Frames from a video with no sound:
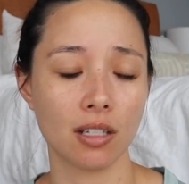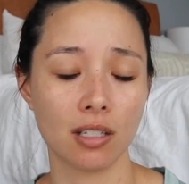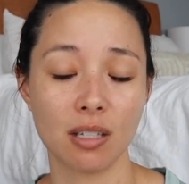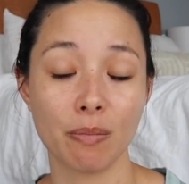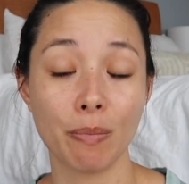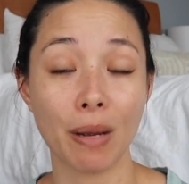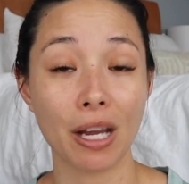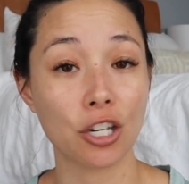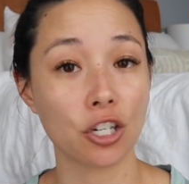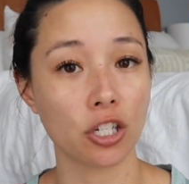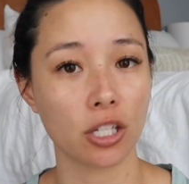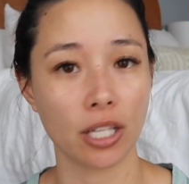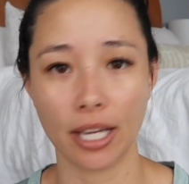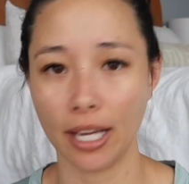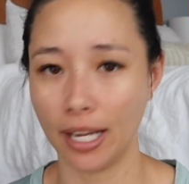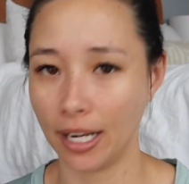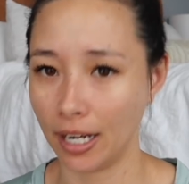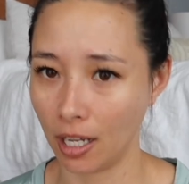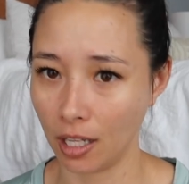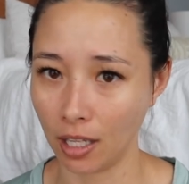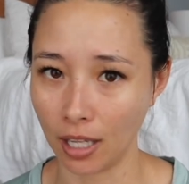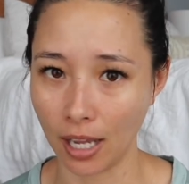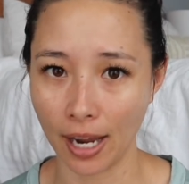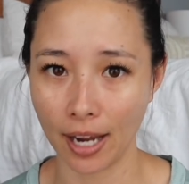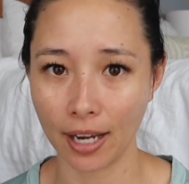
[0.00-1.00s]
especially in
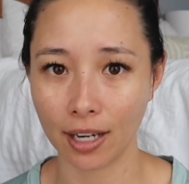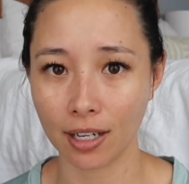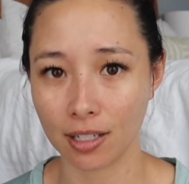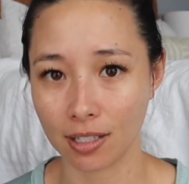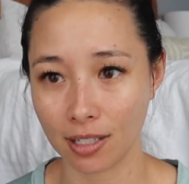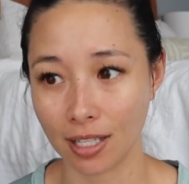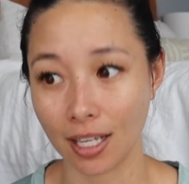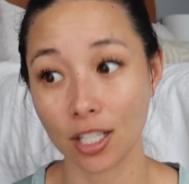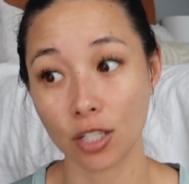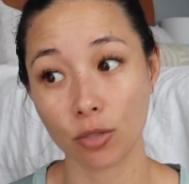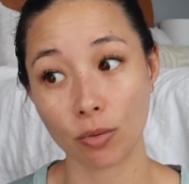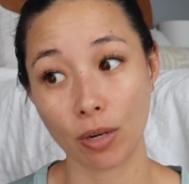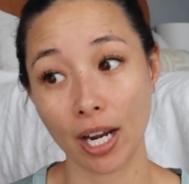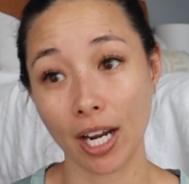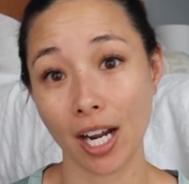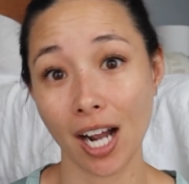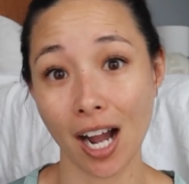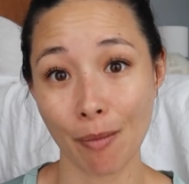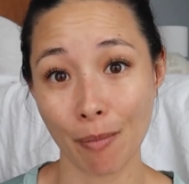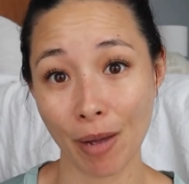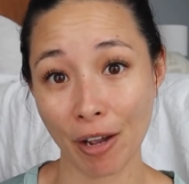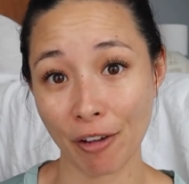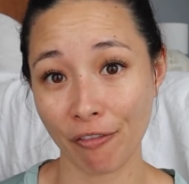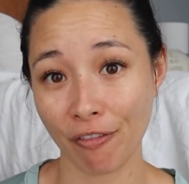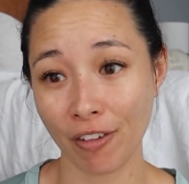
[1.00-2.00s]
LA, because that's why I
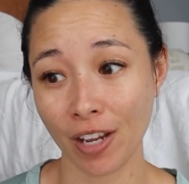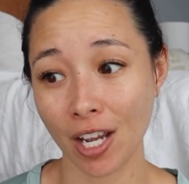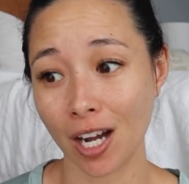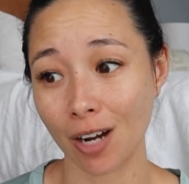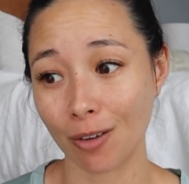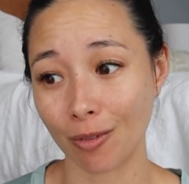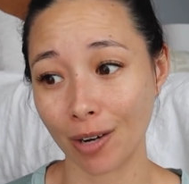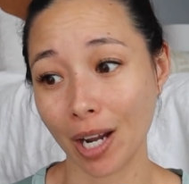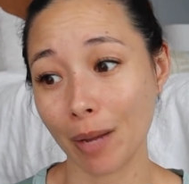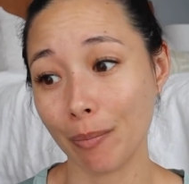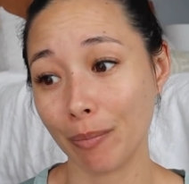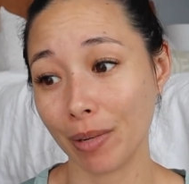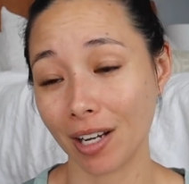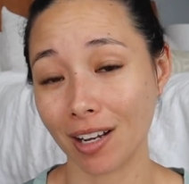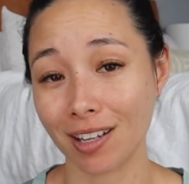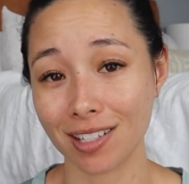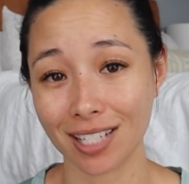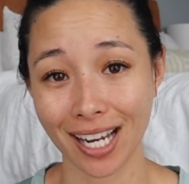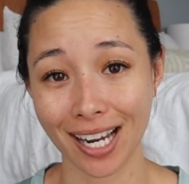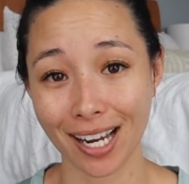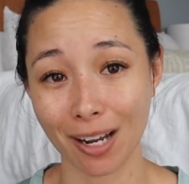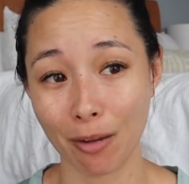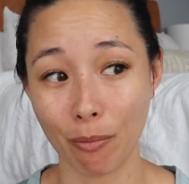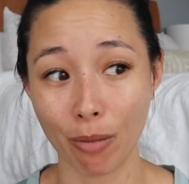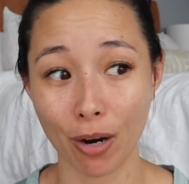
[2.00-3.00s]
got my Fiat, right? Because
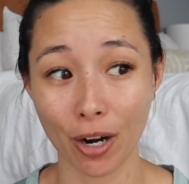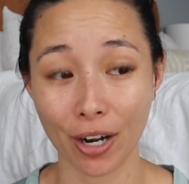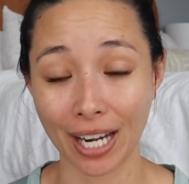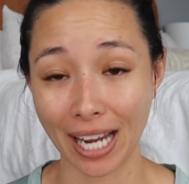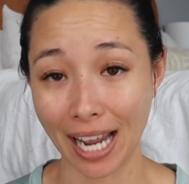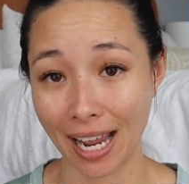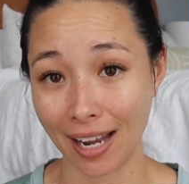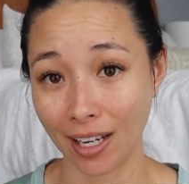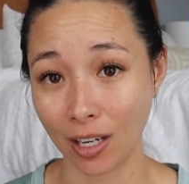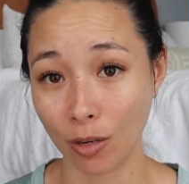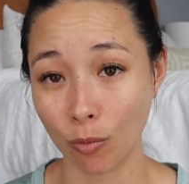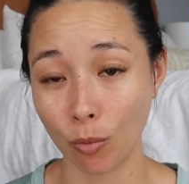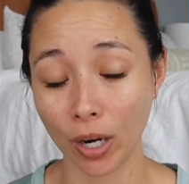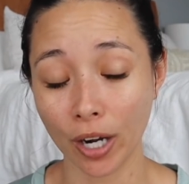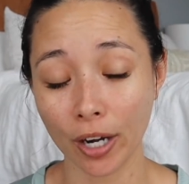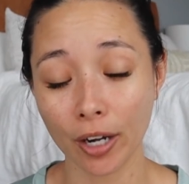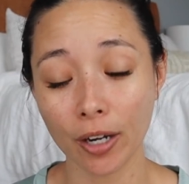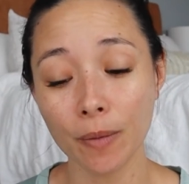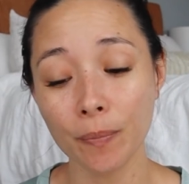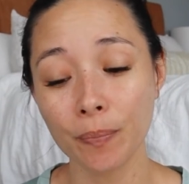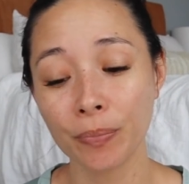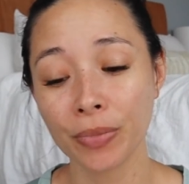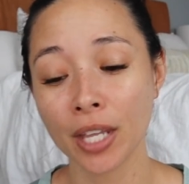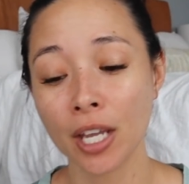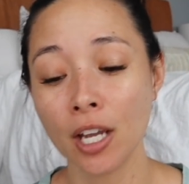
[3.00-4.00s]
I can park
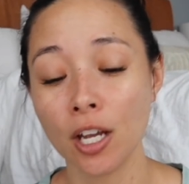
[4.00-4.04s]
anywhere.